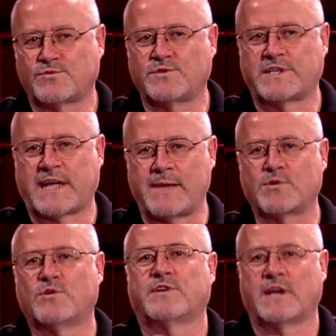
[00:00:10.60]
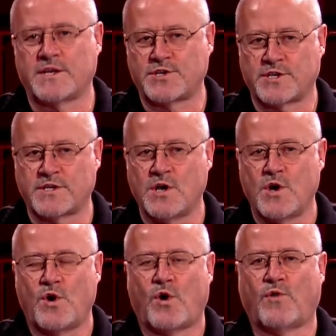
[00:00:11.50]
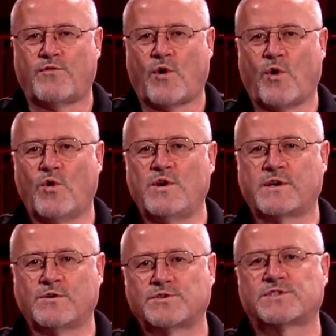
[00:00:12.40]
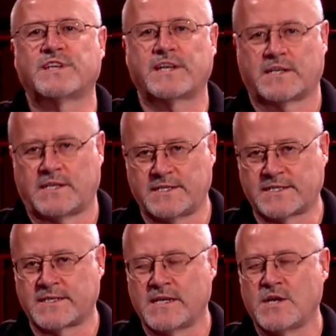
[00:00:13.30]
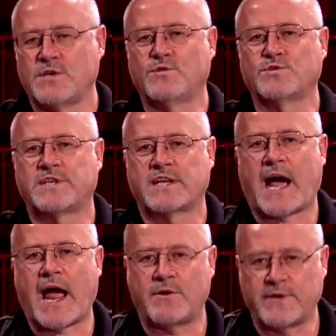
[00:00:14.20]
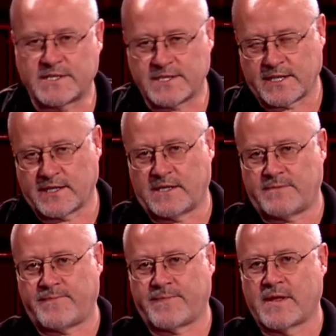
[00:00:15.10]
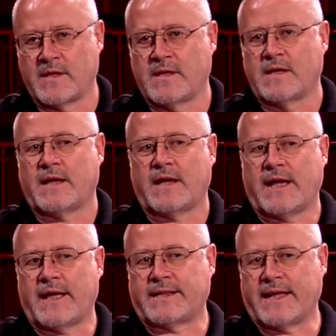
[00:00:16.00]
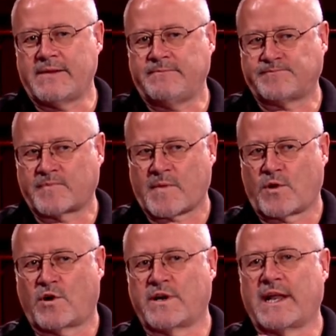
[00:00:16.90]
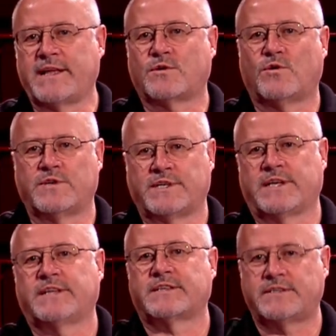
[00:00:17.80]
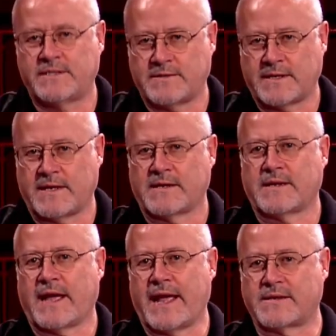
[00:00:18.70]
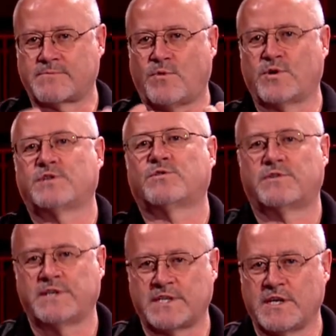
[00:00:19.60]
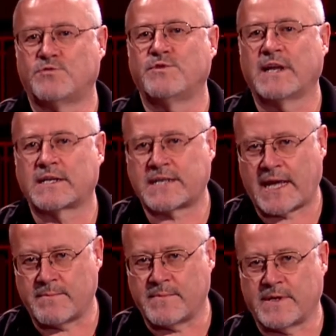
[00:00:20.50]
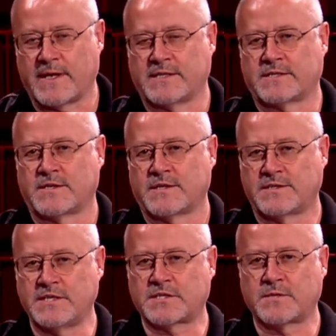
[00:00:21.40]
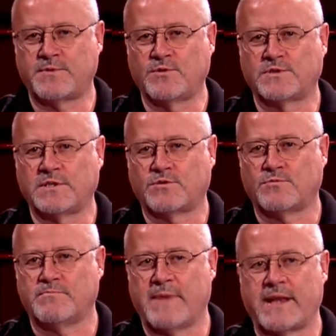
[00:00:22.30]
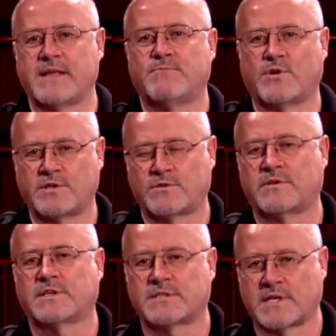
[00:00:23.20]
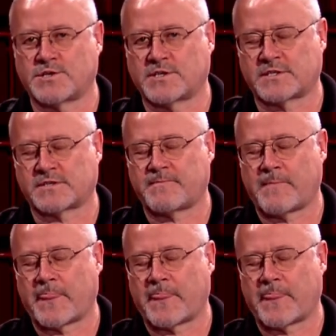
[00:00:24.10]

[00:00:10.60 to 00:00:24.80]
to do the time correlation of all those signals using IRIG signal. And then correlate all the data and monitor it in real time and distribute it to many monitoring stations.